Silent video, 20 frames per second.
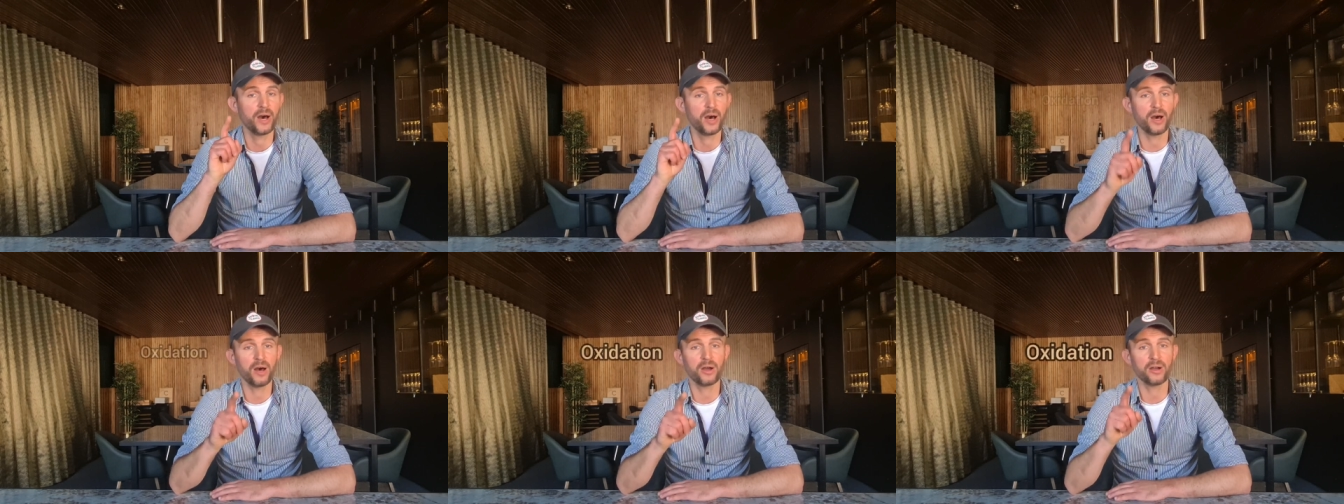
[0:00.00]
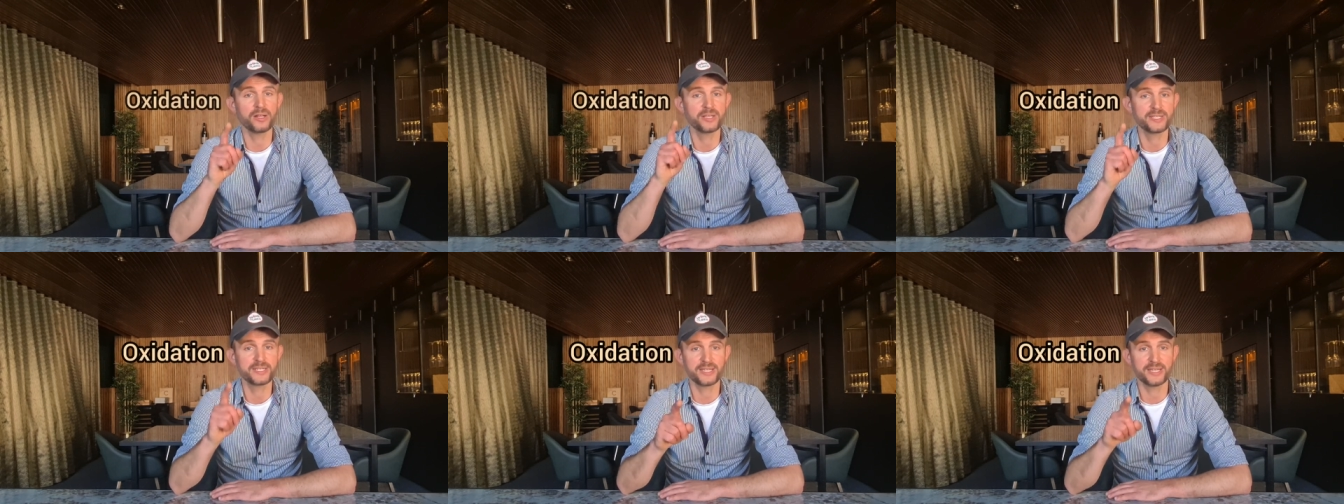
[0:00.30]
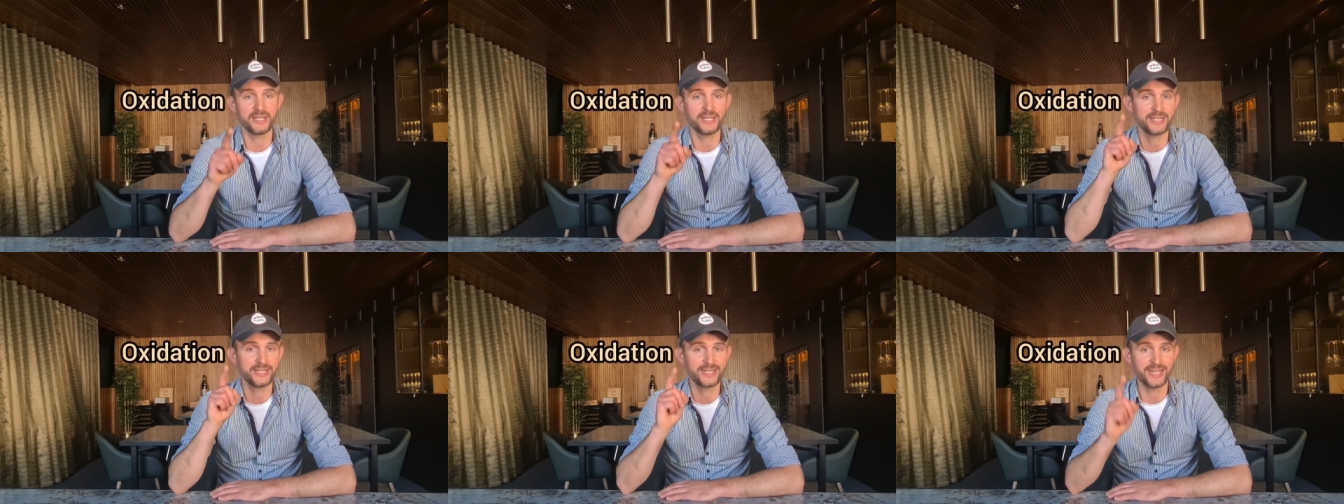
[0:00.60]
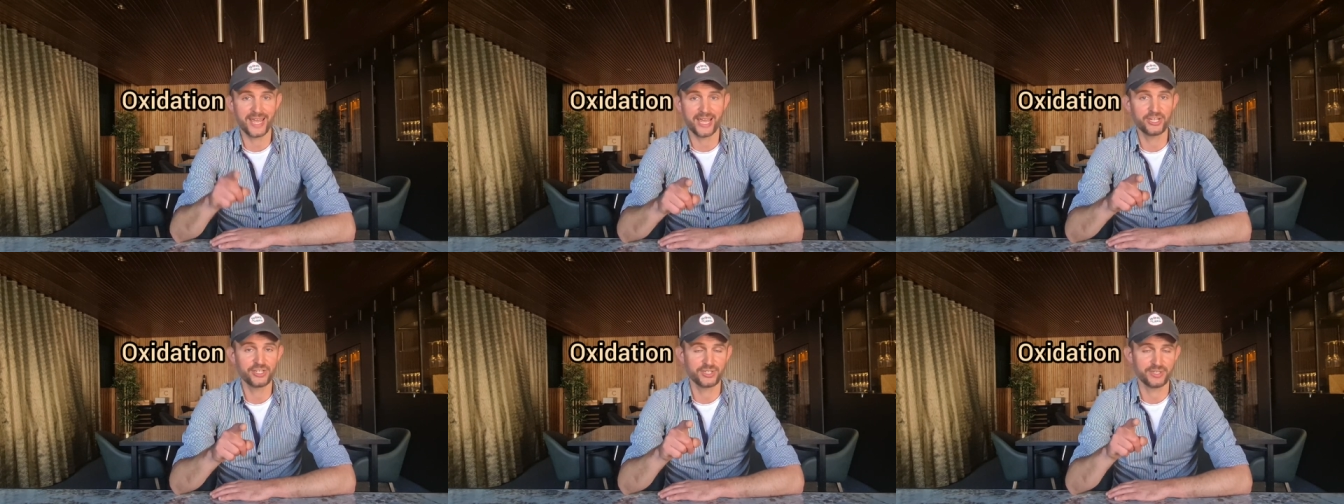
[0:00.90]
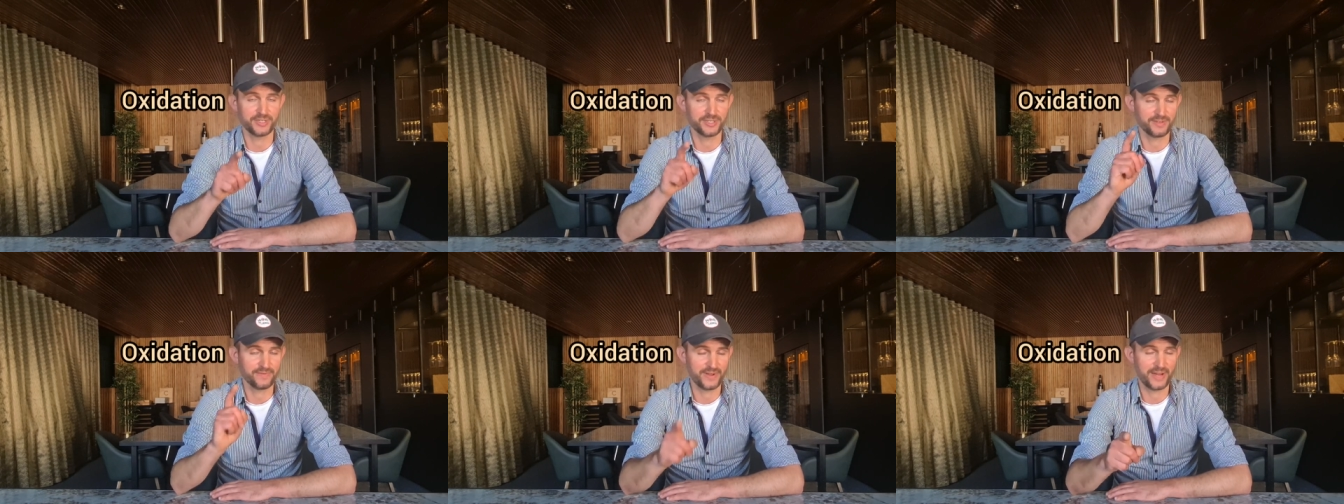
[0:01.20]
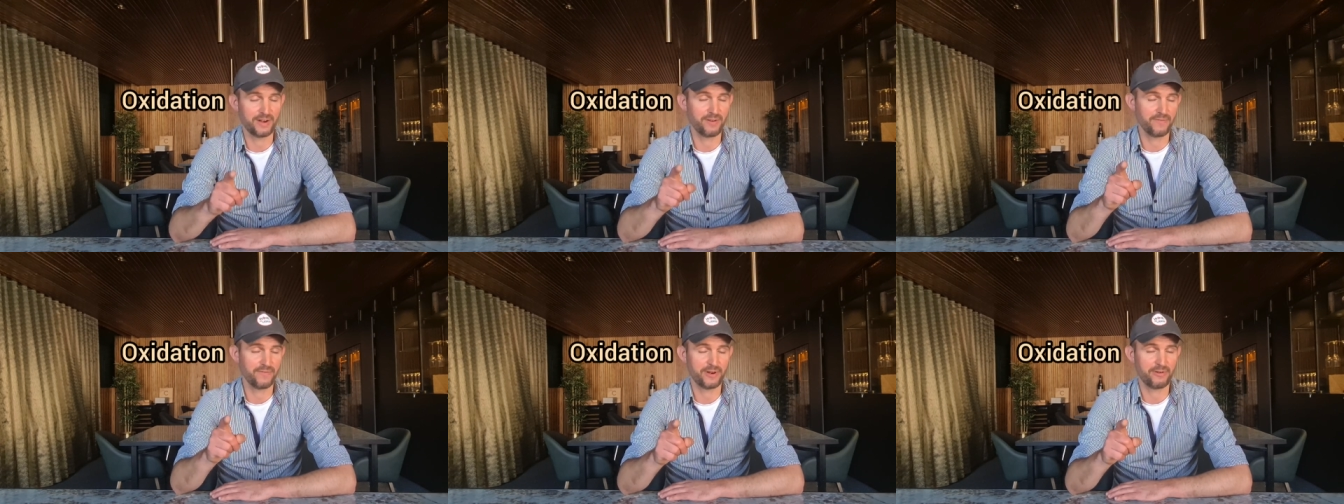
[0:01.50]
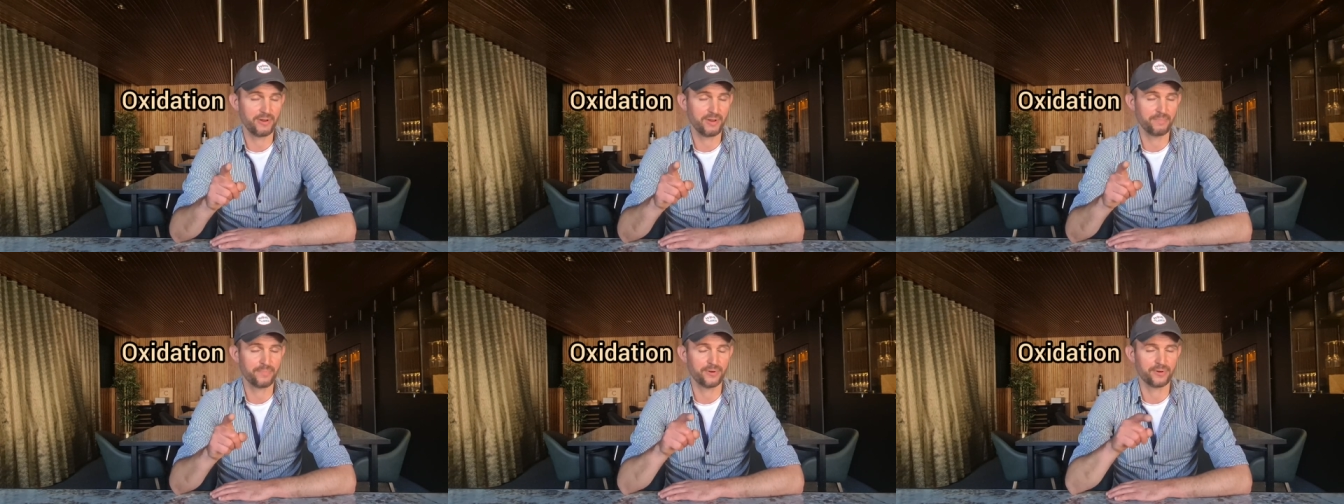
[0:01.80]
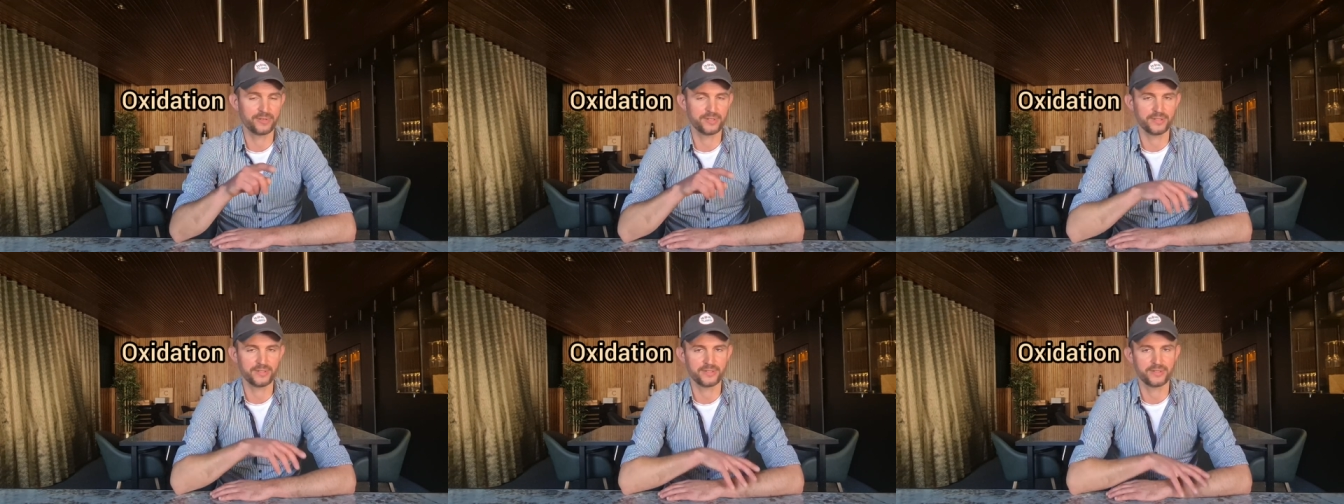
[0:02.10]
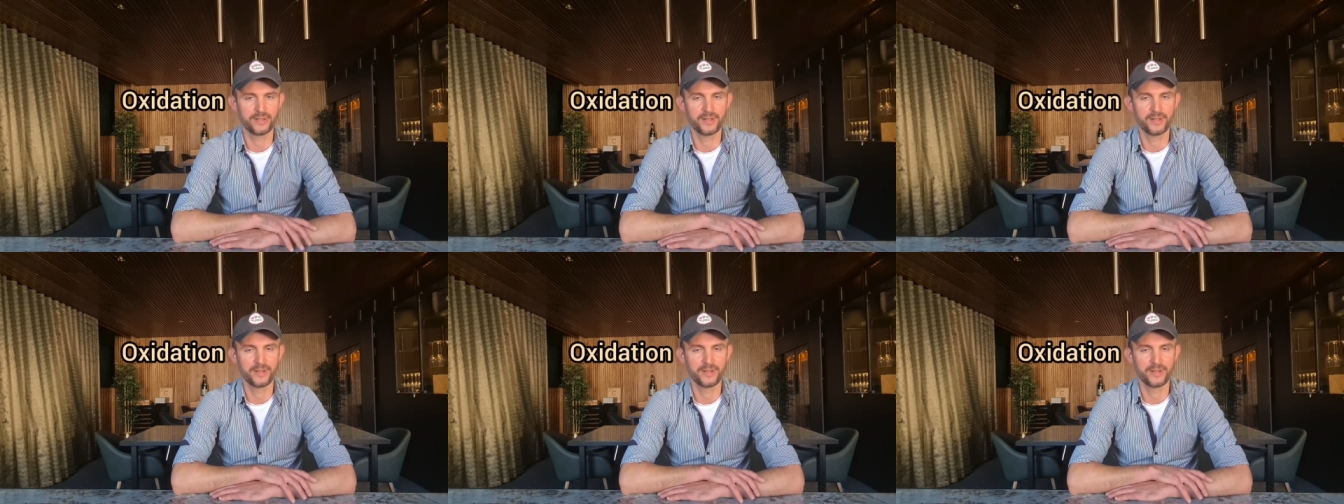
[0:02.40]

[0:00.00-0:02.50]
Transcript: oxidation. It's very, very important.